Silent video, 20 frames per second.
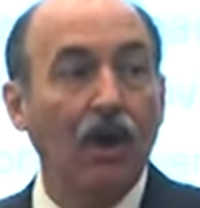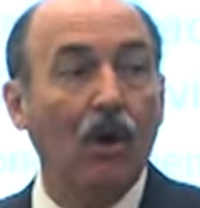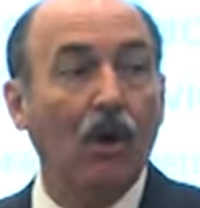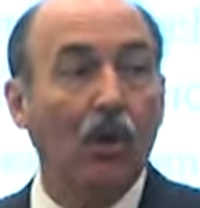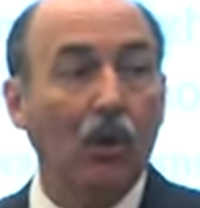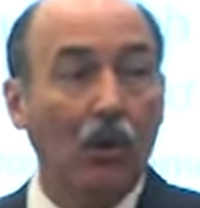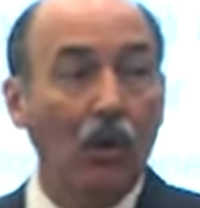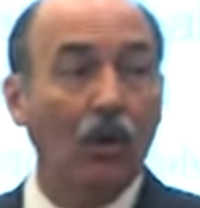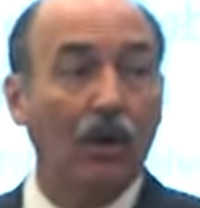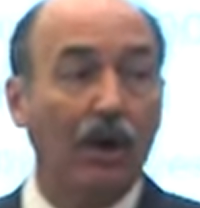
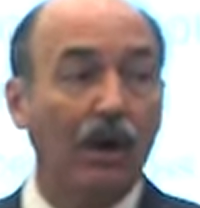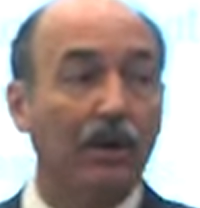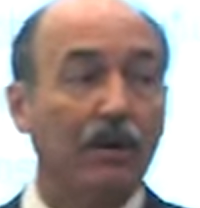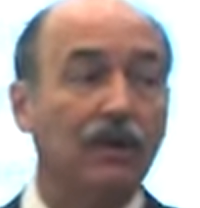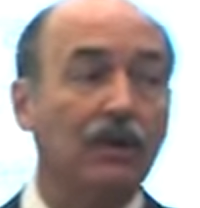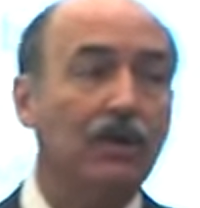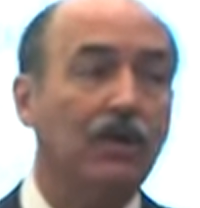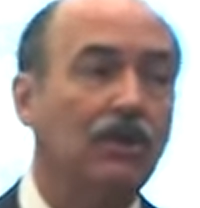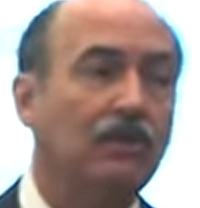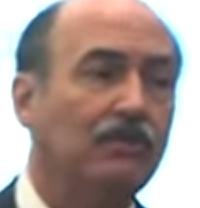Or,
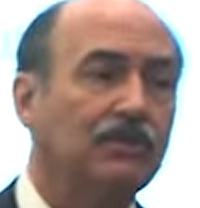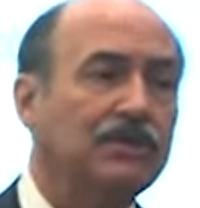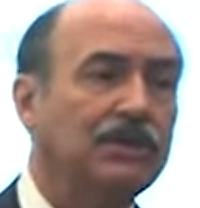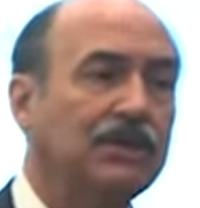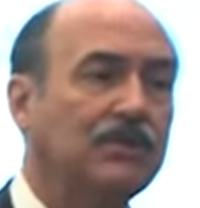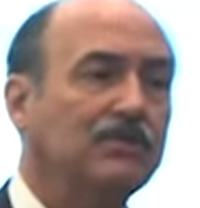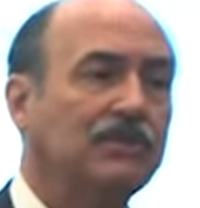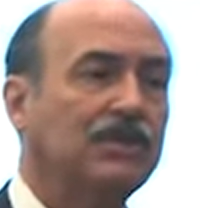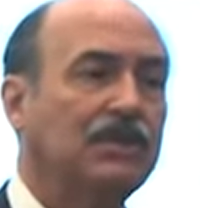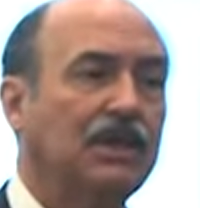what's
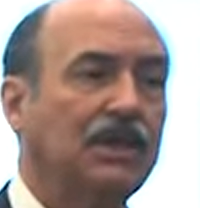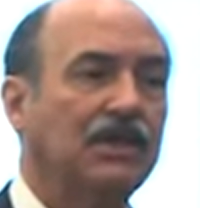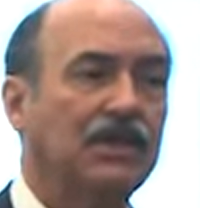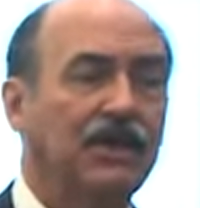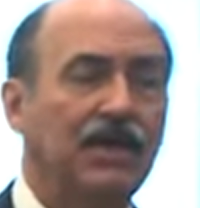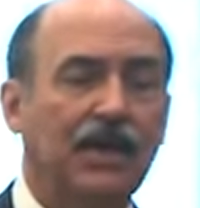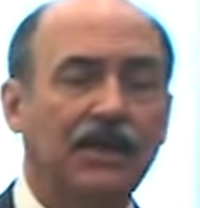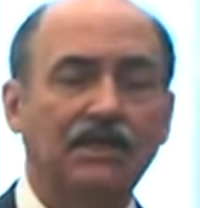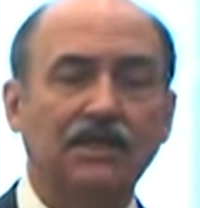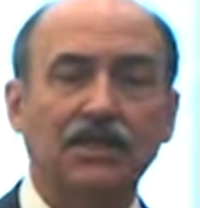interesting, in the
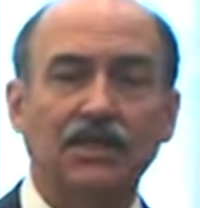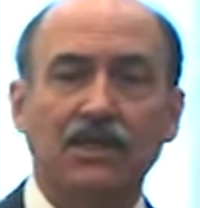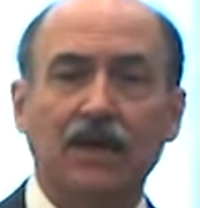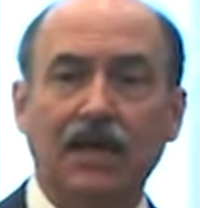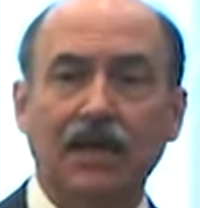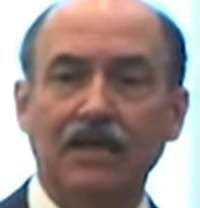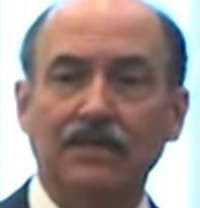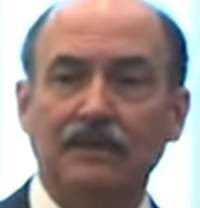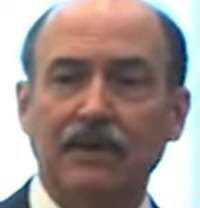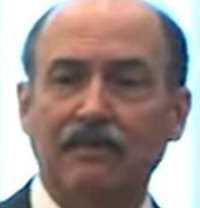
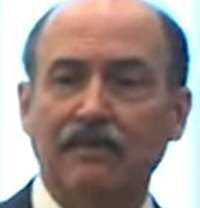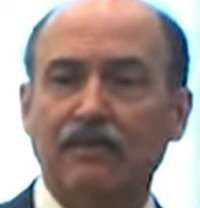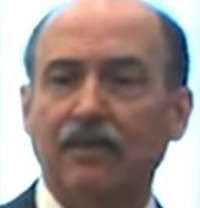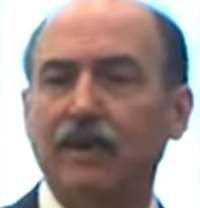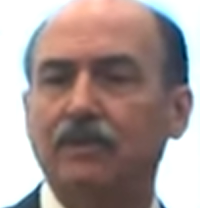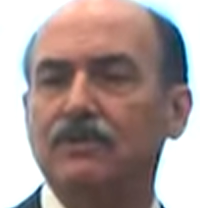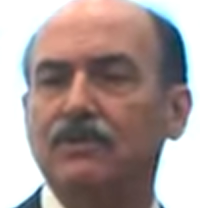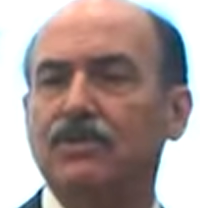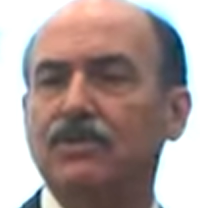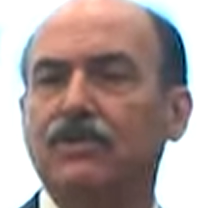1990s,
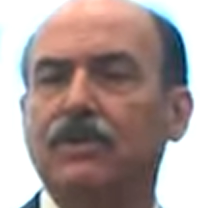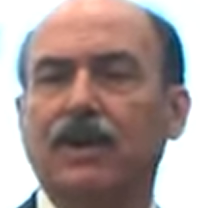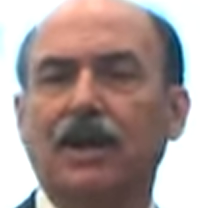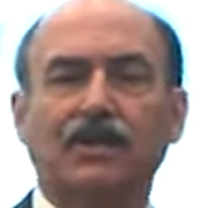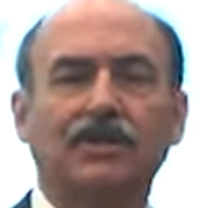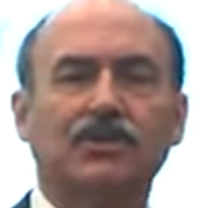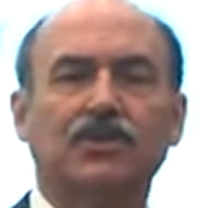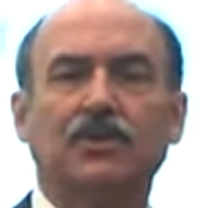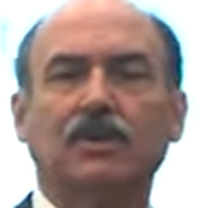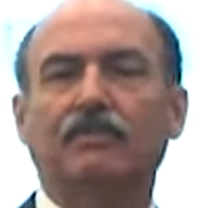everybody was doing
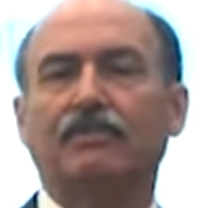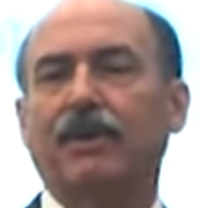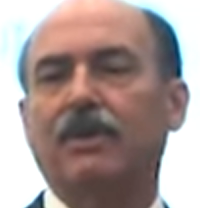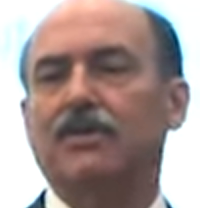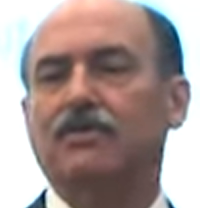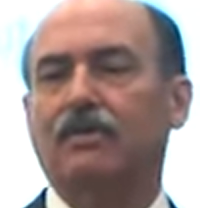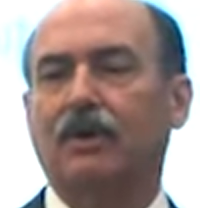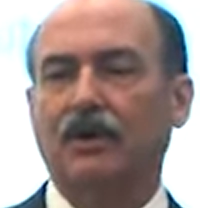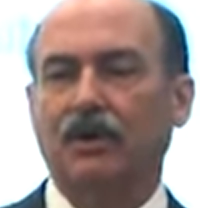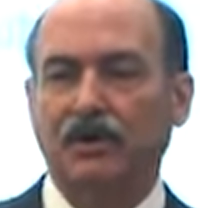external
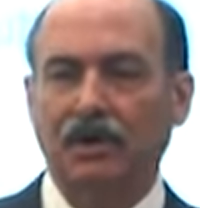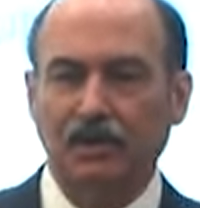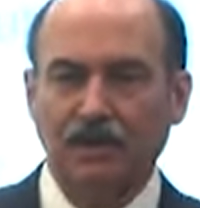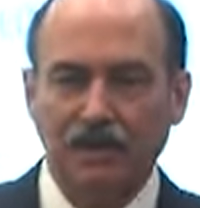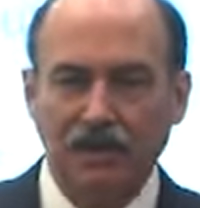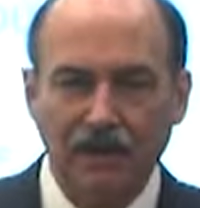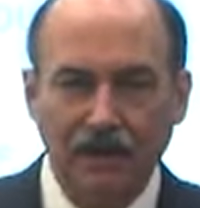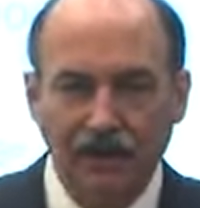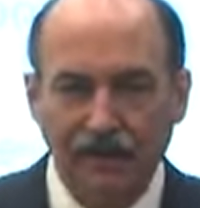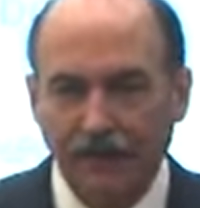benchmarking.
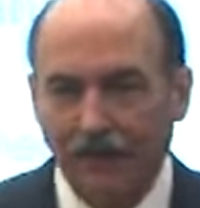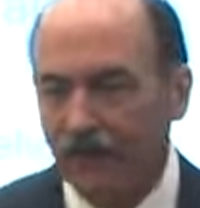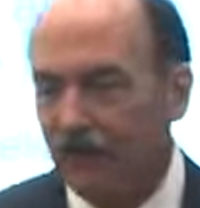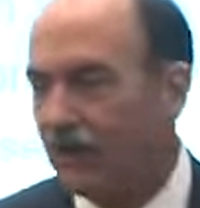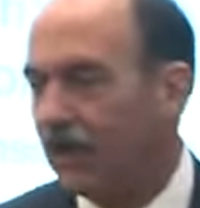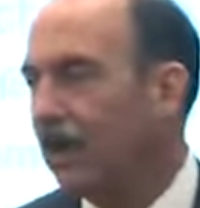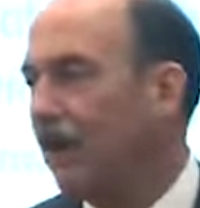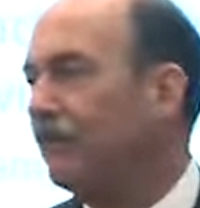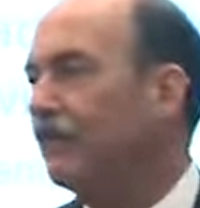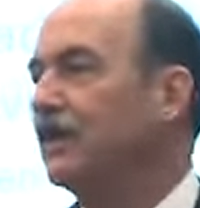There were
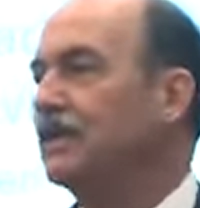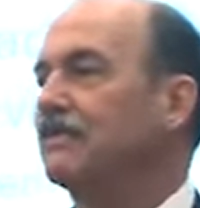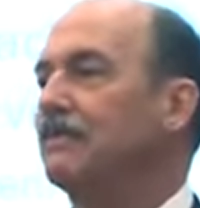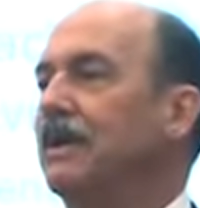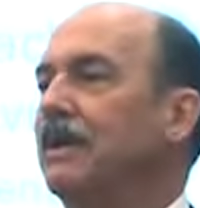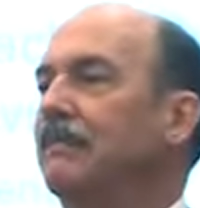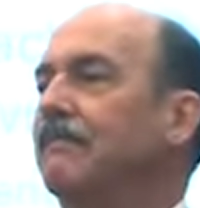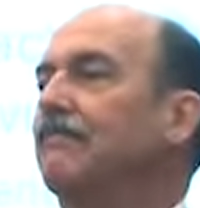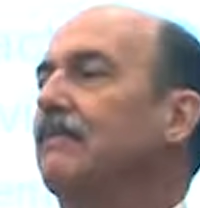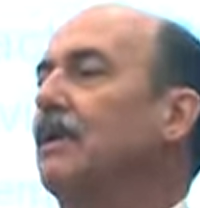companies
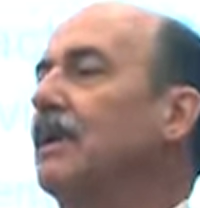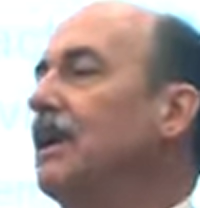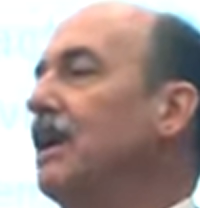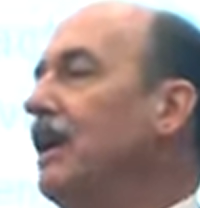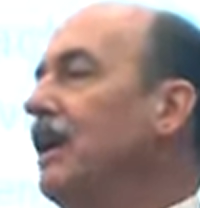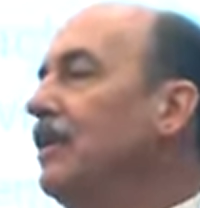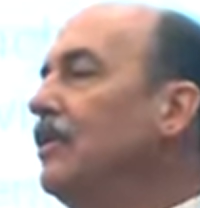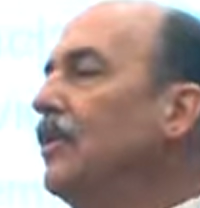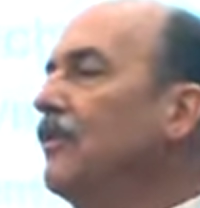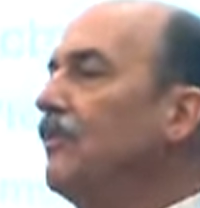making money
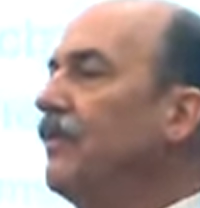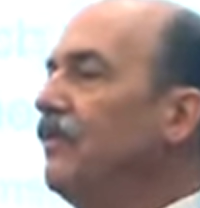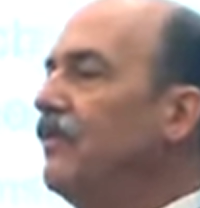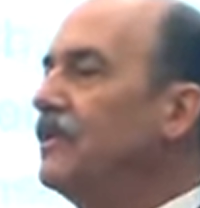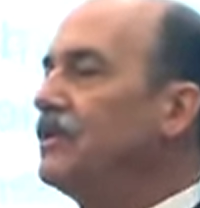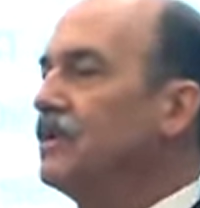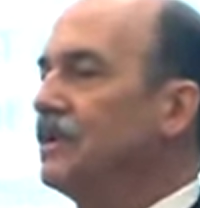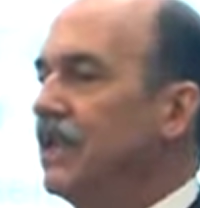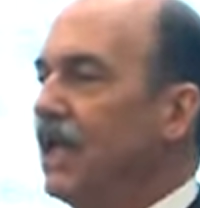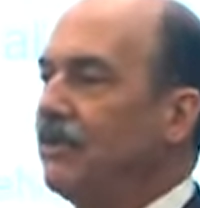hand over
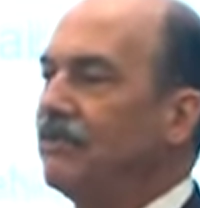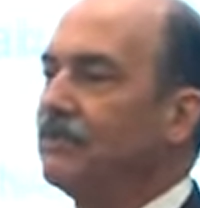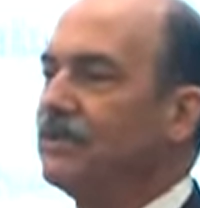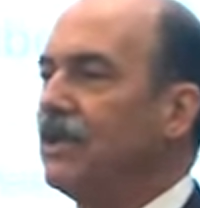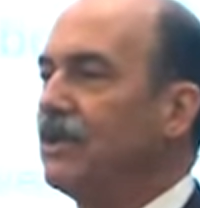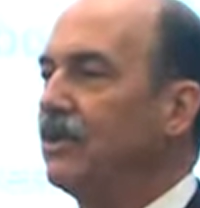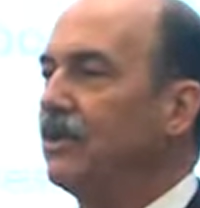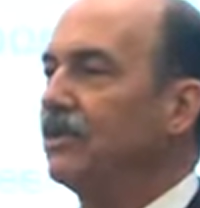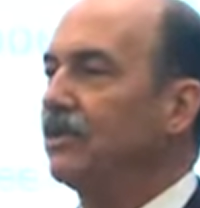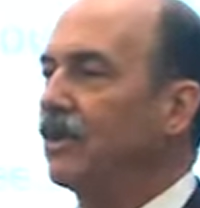fist, and they would
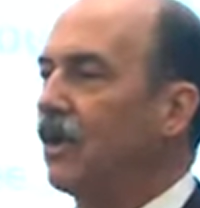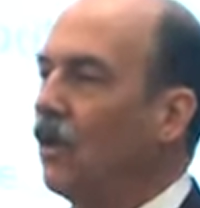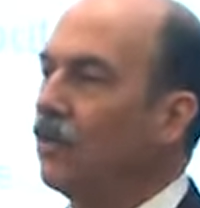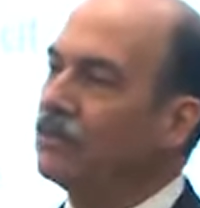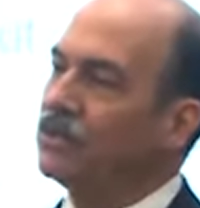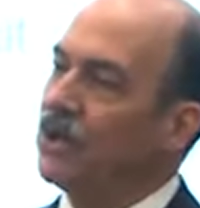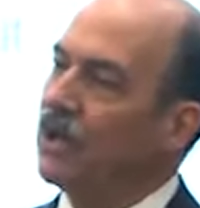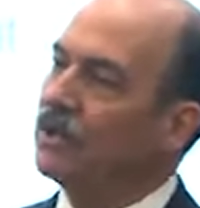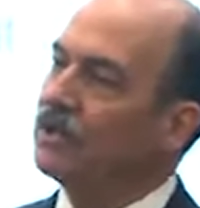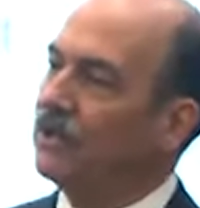take you to go
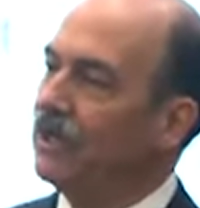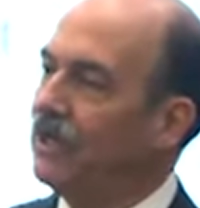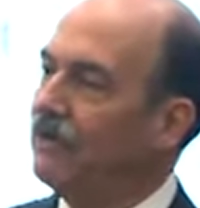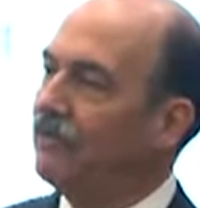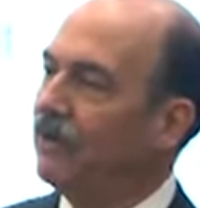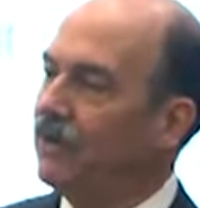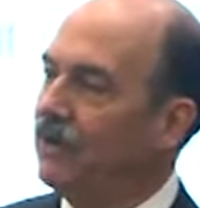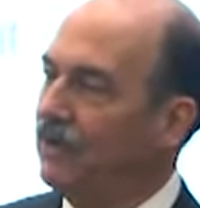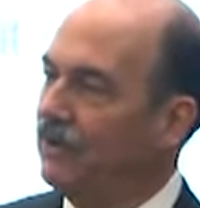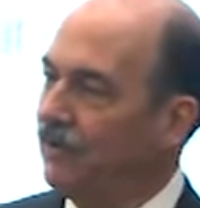talk to
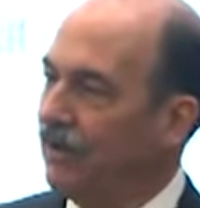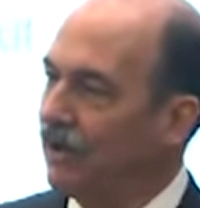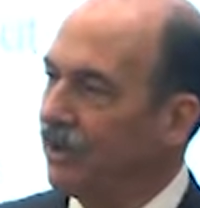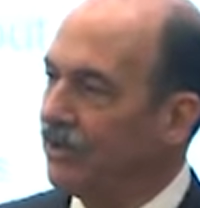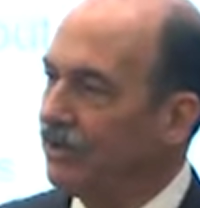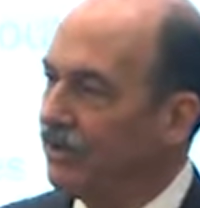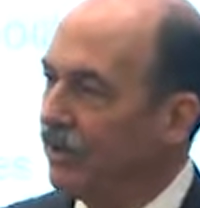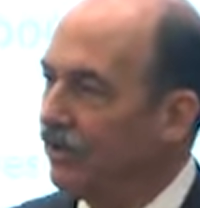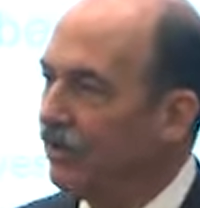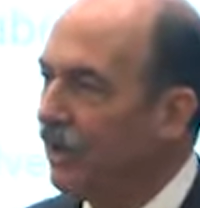anybody you
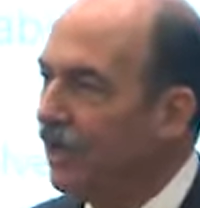wanted to.